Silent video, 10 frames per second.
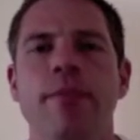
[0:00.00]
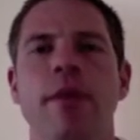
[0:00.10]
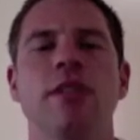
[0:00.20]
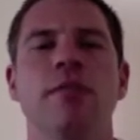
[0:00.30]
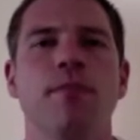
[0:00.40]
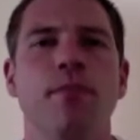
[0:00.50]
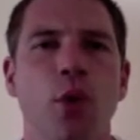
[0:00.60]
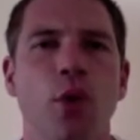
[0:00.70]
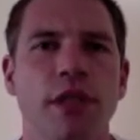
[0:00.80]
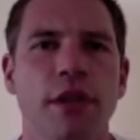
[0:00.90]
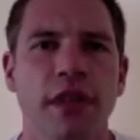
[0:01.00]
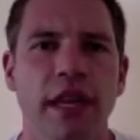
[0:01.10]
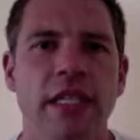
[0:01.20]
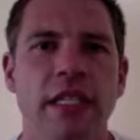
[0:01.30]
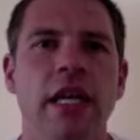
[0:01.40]
most important
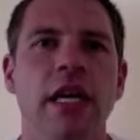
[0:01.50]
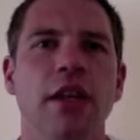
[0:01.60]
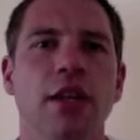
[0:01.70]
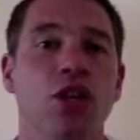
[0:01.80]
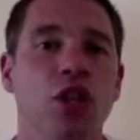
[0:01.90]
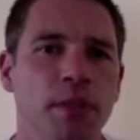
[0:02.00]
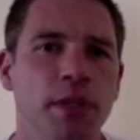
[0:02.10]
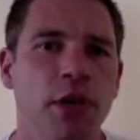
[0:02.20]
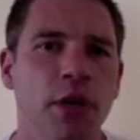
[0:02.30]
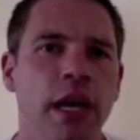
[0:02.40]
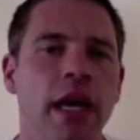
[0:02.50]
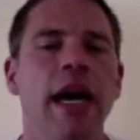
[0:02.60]
things that you should be doing,